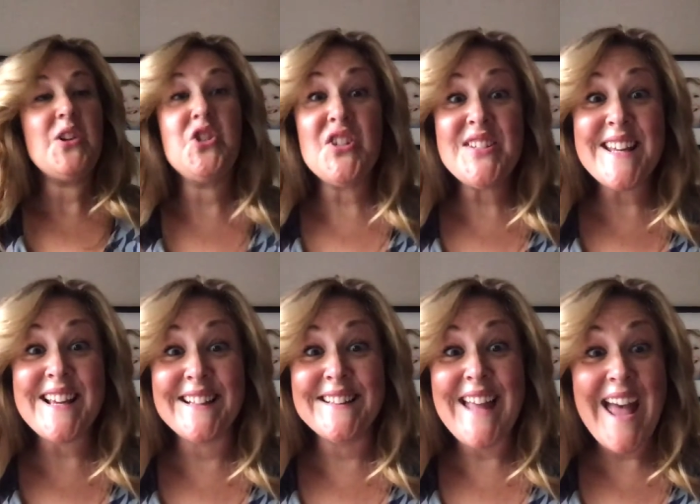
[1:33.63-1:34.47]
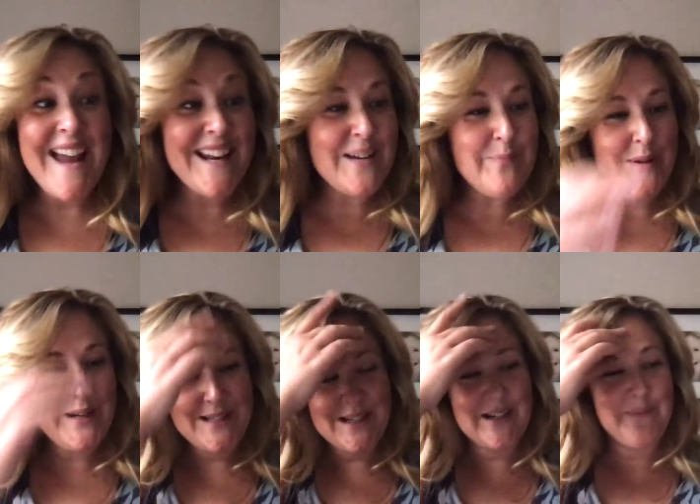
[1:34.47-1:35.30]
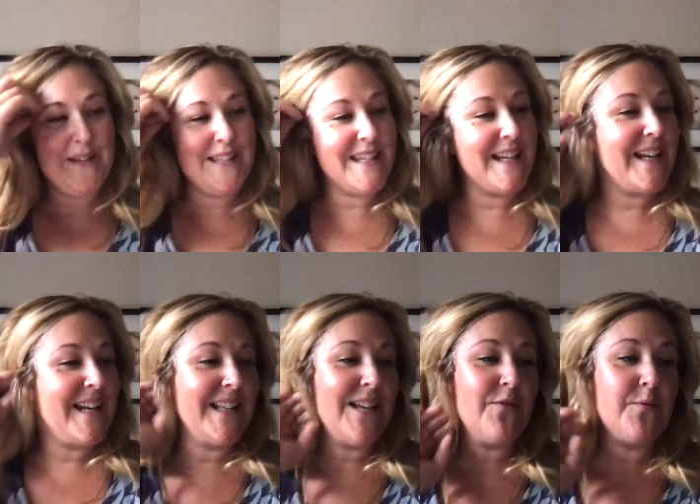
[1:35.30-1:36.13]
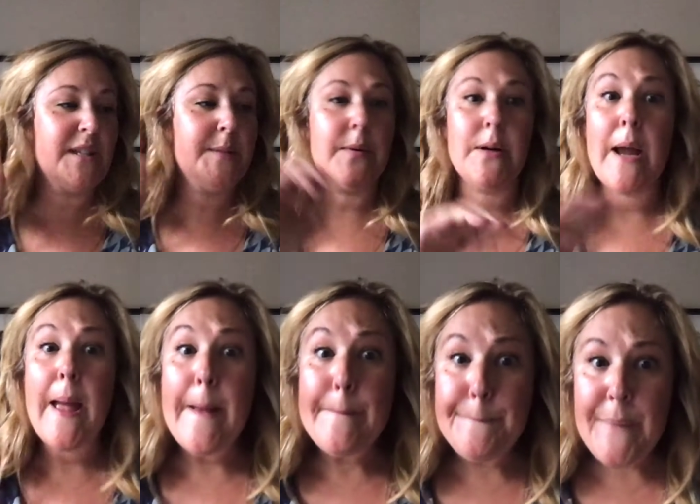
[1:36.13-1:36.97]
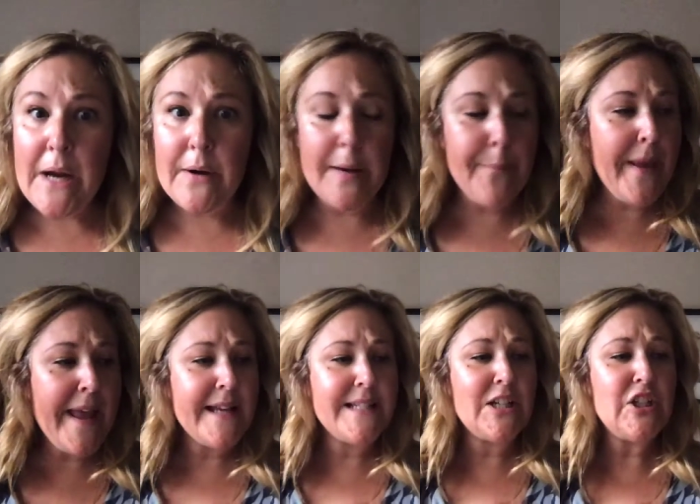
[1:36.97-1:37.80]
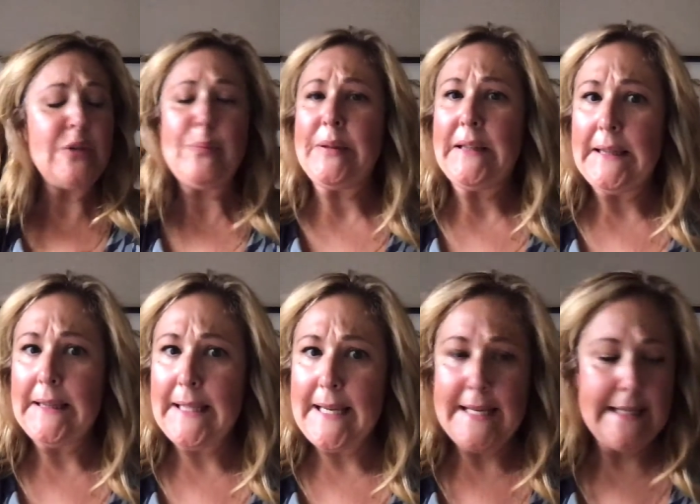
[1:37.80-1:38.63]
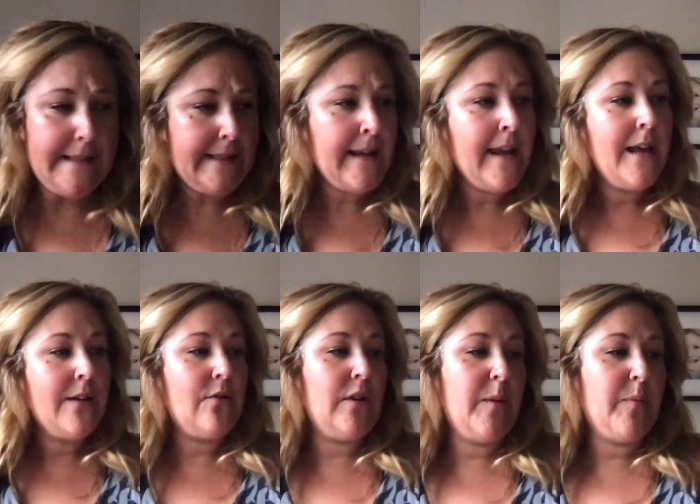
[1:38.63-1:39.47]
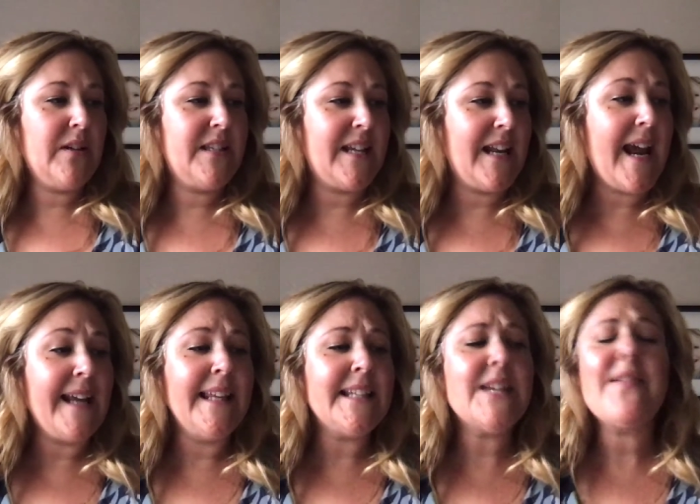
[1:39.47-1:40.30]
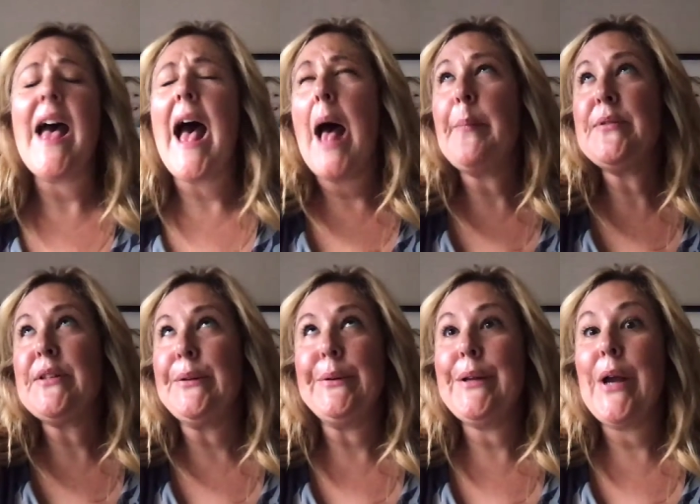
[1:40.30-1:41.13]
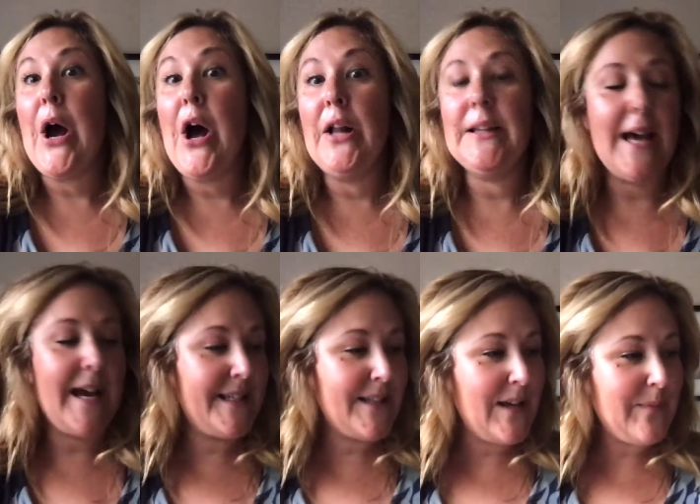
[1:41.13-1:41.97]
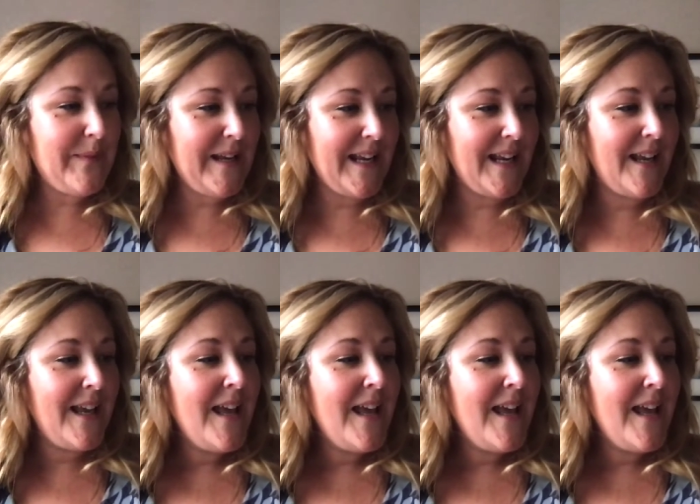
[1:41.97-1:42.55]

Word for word: Just like Aladdin, Barry Tuckerman said in a loud whisper, Barry, pay attention, please. Bird said, I'd like to have absolutely all eyes on me.